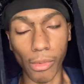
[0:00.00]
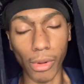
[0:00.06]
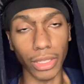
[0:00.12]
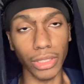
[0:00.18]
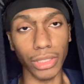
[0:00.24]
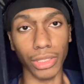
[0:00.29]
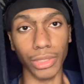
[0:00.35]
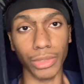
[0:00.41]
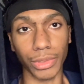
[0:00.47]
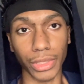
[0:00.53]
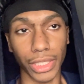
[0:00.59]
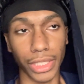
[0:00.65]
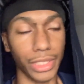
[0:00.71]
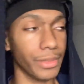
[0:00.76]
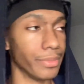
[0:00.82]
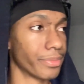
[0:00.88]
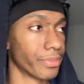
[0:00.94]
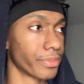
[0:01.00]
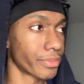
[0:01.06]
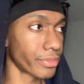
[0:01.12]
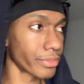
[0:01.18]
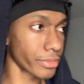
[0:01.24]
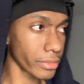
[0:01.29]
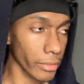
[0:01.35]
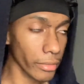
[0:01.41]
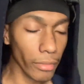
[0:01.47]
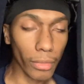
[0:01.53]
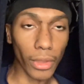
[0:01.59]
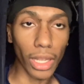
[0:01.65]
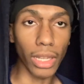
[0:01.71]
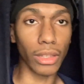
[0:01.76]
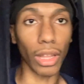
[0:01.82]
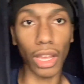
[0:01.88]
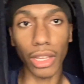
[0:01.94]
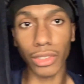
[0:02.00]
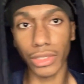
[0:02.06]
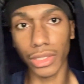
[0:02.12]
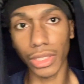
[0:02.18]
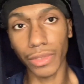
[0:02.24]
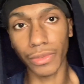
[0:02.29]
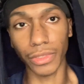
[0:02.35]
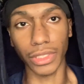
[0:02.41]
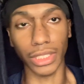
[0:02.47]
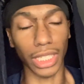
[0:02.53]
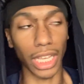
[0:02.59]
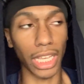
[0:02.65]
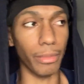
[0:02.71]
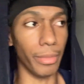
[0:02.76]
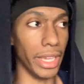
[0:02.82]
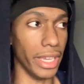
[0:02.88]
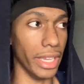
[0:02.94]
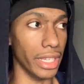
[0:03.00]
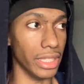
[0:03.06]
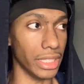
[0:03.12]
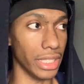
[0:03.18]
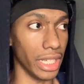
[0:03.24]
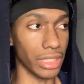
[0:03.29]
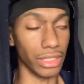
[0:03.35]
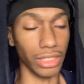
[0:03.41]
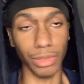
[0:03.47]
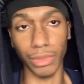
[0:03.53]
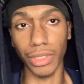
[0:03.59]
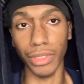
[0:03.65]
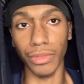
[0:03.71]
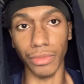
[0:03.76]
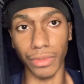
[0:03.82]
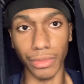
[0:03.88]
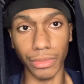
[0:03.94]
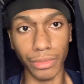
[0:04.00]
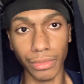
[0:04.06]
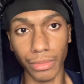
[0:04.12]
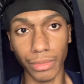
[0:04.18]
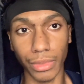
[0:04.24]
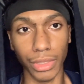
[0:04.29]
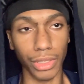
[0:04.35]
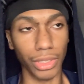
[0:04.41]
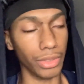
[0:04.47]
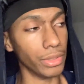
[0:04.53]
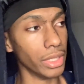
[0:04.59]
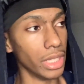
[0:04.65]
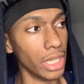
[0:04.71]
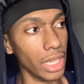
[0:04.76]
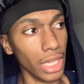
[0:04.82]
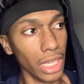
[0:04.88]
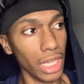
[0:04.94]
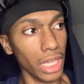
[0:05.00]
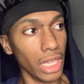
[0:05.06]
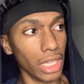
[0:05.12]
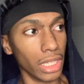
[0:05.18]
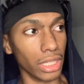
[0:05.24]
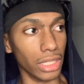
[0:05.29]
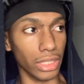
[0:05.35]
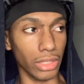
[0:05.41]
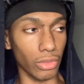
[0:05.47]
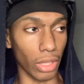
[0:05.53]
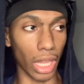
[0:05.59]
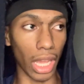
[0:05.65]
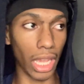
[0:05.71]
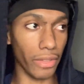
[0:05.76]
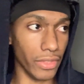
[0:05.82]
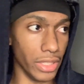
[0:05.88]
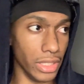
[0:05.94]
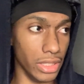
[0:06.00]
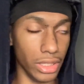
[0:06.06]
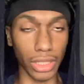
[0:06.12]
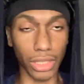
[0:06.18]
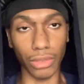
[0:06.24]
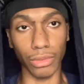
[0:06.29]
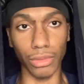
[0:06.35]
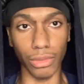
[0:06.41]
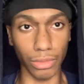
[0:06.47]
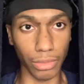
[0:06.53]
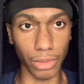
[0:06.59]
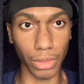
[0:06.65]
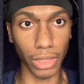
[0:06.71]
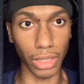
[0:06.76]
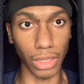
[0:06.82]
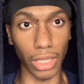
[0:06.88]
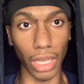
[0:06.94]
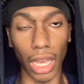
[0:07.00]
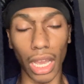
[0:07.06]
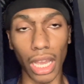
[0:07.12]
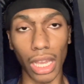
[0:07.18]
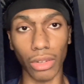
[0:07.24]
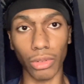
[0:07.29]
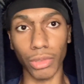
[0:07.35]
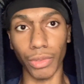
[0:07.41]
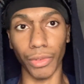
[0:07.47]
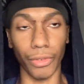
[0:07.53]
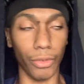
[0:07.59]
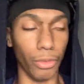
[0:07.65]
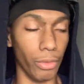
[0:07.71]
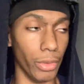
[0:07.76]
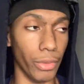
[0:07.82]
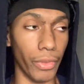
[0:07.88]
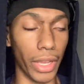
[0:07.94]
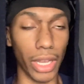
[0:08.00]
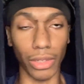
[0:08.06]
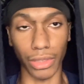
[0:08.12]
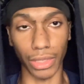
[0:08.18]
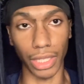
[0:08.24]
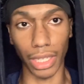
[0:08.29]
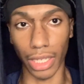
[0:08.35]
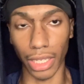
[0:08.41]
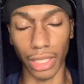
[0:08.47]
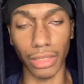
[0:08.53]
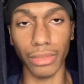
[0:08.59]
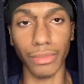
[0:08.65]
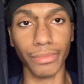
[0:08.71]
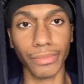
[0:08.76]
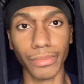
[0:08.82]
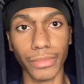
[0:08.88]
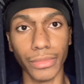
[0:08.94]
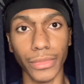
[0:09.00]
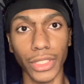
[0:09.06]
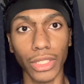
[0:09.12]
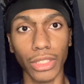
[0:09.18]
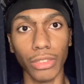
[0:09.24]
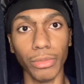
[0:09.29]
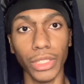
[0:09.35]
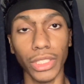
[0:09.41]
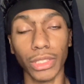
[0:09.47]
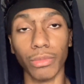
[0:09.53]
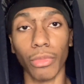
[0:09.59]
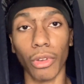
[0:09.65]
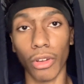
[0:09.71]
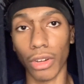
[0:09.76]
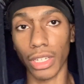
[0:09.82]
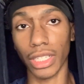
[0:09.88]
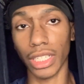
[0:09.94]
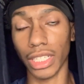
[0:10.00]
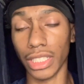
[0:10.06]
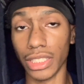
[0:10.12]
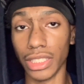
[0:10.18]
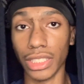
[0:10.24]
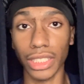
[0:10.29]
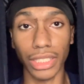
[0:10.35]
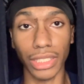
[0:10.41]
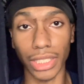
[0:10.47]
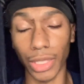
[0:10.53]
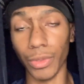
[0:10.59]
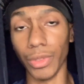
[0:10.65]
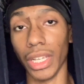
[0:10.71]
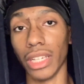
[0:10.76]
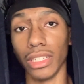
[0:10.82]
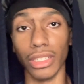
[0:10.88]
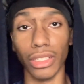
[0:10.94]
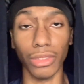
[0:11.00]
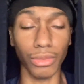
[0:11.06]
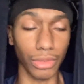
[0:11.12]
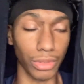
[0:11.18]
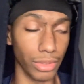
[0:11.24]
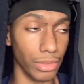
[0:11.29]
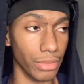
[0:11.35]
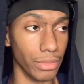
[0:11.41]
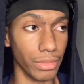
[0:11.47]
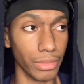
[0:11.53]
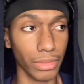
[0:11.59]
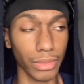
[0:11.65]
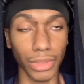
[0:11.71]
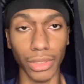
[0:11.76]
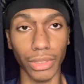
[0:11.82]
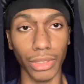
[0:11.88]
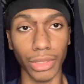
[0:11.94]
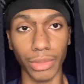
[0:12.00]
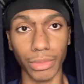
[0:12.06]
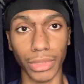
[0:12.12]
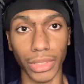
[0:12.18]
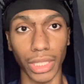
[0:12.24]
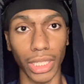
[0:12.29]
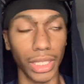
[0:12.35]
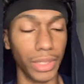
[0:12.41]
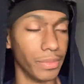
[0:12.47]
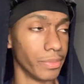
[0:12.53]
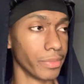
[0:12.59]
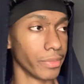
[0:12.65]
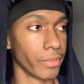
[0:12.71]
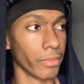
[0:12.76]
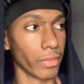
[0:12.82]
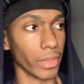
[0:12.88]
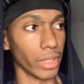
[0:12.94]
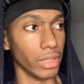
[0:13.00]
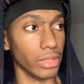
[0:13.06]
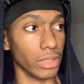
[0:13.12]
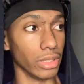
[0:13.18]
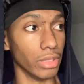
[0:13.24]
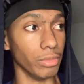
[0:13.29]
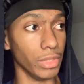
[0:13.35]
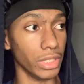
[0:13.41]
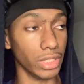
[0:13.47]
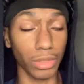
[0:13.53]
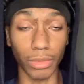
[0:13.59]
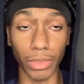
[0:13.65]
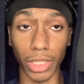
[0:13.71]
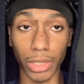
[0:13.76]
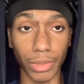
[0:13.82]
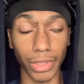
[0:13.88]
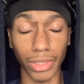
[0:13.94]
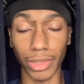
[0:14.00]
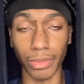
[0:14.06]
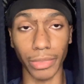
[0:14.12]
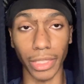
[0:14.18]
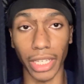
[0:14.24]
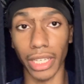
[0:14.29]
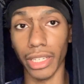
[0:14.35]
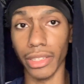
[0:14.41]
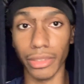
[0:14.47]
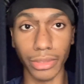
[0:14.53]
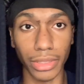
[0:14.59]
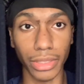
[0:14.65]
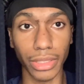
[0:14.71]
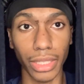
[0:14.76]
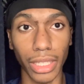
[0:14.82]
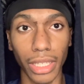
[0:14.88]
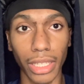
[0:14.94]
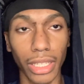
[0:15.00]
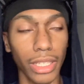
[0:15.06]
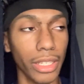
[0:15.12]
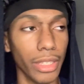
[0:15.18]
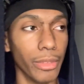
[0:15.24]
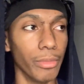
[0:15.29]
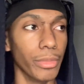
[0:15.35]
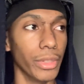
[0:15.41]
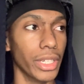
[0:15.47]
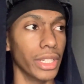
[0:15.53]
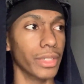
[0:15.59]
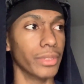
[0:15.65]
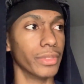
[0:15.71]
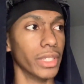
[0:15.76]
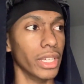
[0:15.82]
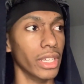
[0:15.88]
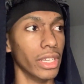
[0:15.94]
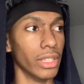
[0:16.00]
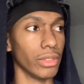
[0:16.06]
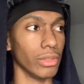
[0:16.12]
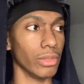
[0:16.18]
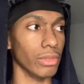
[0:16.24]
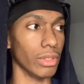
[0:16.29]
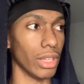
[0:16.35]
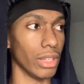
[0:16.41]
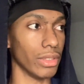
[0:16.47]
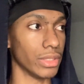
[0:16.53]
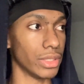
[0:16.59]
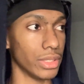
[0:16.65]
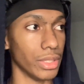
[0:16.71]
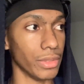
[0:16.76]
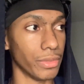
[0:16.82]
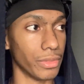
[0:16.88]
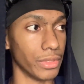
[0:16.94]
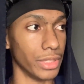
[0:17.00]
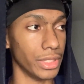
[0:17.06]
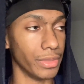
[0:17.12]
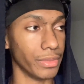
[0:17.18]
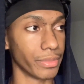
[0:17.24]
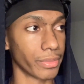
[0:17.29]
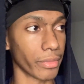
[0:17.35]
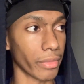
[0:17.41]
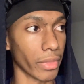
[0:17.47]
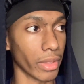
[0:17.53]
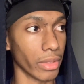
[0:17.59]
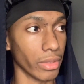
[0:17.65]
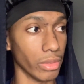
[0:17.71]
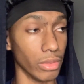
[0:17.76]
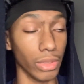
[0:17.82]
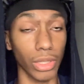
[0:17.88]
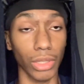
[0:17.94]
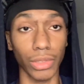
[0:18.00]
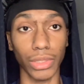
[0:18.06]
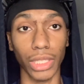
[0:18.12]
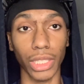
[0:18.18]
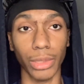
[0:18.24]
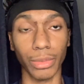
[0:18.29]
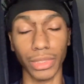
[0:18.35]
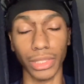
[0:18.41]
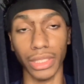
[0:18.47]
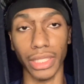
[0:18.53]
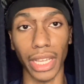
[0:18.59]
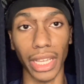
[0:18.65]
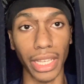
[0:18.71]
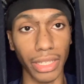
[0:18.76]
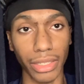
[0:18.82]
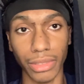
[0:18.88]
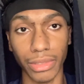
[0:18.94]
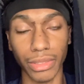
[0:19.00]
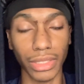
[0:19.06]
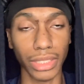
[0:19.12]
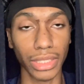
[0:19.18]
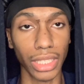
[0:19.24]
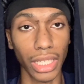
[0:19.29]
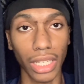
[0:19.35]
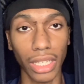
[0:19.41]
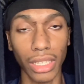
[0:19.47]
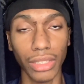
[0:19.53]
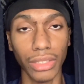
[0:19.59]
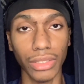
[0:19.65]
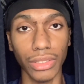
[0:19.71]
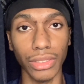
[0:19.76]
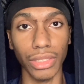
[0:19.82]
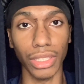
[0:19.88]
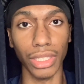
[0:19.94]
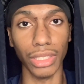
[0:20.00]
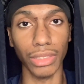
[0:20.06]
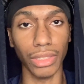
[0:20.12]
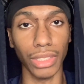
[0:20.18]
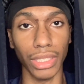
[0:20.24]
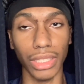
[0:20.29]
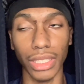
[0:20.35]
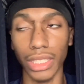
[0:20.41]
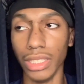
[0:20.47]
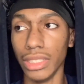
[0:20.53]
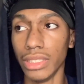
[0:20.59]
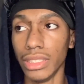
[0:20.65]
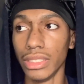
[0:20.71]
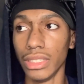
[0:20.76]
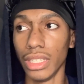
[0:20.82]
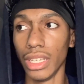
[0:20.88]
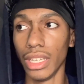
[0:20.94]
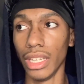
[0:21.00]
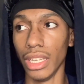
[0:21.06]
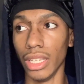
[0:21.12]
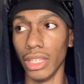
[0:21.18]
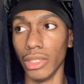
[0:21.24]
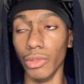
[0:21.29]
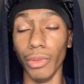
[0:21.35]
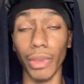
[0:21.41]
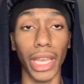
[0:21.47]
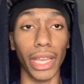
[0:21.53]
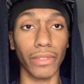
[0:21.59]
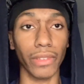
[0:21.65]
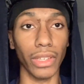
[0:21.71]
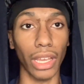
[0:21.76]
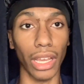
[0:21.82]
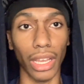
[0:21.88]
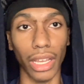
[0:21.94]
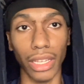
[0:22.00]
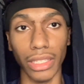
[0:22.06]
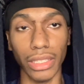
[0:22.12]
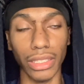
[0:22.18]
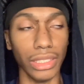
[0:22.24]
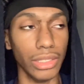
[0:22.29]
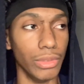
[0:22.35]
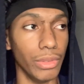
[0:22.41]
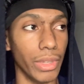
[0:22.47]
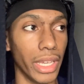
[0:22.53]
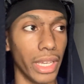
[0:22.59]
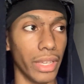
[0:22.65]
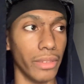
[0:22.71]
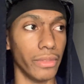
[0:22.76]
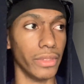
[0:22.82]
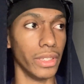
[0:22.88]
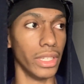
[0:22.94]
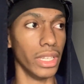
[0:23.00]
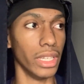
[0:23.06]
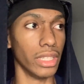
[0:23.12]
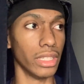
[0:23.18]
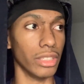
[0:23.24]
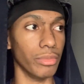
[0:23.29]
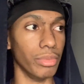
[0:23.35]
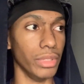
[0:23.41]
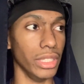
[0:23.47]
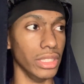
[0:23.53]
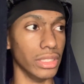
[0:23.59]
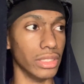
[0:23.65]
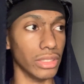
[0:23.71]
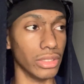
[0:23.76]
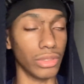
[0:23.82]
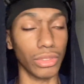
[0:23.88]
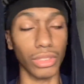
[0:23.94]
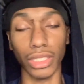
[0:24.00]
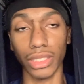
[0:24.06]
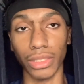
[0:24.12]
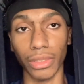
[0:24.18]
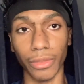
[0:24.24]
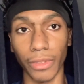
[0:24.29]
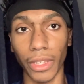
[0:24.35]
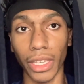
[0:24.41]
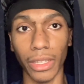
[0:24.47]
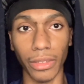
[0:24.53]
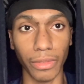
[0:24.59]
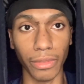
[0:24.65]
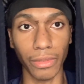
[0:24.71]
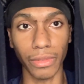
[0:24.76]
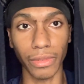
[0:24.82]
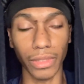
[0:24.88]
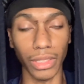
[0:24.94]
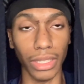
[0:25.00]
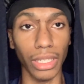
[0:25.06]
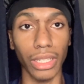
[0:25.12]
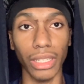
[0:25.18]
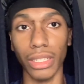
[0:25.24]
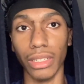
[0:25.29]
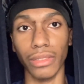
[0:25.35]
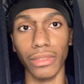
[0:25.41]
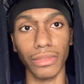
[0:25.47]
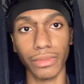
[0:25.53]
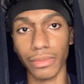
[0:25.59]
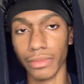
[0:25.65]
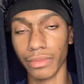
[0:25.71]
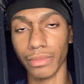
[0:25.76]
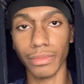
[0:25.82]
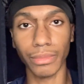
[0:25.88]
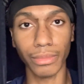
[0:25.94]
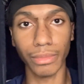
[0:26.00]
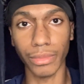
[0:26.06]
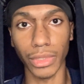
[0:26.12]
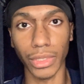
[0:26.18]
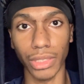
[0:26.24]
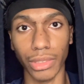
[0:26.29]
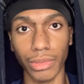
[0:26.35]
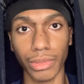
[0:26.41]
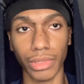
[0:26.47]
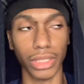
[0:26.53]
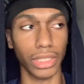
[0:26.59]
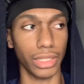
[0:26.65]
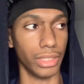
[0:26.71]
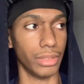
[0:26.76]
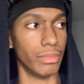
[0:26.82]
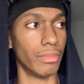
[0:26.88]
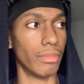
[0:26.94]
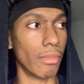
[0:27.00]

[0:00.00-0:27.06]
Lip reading: You know what I'm saying? Long suffering is not bad. It's actually beautiful, you know? Because life in general, God or without God, there's going to be some hard-ass shit that we got to go through. You know what I'm saying? There's gonna be some ups some downs. But through long suffering, through those ups and downs, you know, at least you have God. At least you have the peace, the trust, the faith, the love. You know what I'm saying?